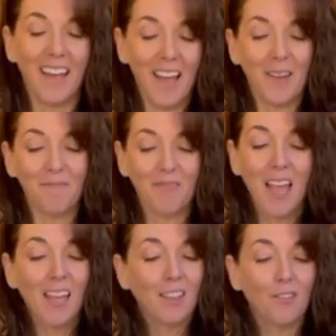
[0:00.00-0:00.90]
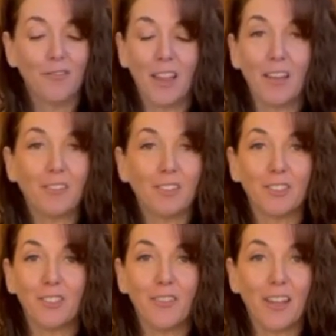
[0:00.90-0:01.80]
Um, the flavor
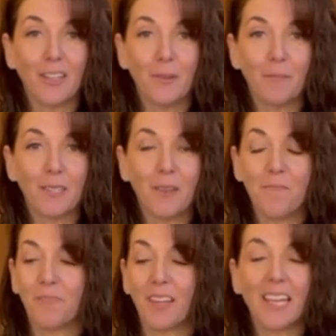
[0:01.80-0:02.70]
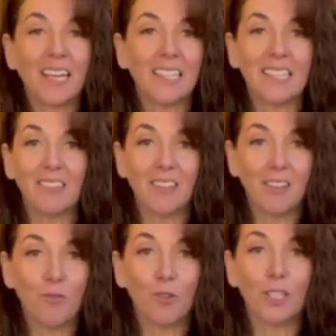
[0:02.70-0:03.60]
develops and gets
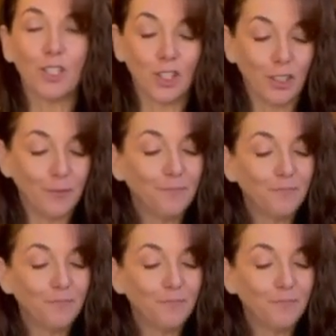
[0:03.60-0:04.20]
even richer.